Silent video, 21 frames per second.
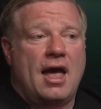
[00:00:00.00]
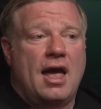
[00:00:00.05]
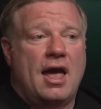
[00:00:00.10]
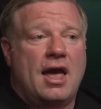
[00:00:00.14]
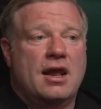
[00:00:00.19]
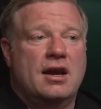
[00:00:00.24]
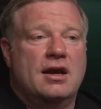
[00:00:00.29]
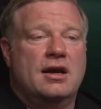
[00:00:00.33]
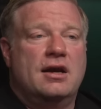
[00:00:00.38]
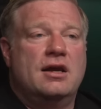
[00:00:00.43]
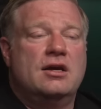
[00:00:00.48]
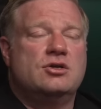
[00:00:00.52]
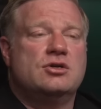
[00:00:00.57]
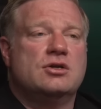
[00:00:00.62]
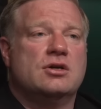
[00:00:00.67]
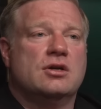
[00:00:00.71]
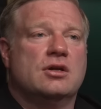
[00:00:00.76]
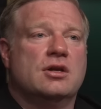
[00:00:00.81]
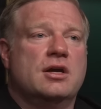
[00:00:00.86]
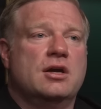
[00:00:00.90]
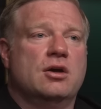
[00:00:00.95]
And
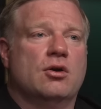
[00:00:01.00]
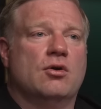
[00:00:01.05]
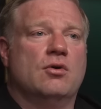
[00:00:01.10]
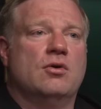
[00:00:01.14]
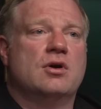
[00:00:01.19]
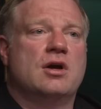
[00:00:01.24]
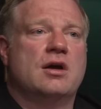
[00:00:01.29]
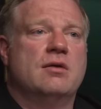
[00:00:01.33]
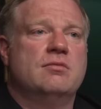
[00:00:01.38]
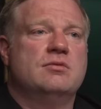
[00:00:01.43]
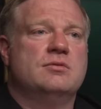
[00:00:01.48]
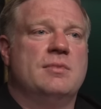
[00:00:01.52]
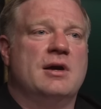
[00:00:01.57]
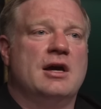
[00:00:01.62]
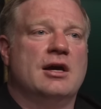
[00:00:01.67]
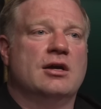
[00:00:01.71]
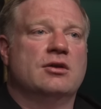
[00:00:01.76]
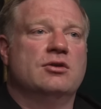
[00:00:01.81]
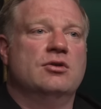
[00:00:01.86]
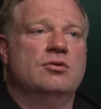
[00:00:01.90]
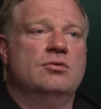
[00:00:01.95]
additionally, it all comes
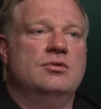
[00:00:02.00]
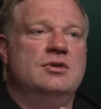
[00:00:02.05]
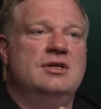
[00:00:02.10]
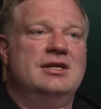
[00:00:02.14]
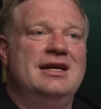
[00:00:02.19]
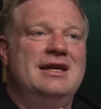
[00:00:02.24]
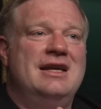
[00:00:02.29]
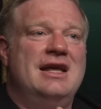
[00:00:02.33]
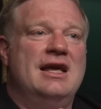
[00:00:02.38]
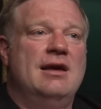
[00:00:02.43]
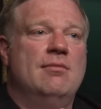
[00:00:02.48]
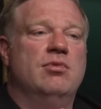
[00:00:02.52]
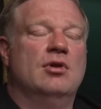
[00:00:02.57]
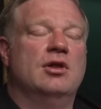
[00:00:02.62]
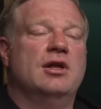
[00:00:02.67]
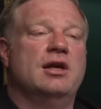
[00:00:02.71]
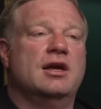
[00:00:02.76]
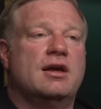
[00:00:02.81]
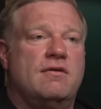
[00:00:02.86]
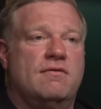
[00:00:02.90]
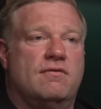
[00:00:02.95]
back to did he
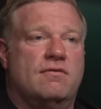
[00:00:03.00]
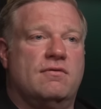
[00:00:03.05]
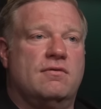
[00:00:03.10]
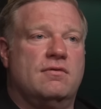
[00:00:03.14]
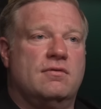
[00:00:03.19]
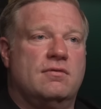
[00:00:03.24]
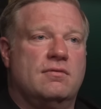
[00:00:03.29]
believe?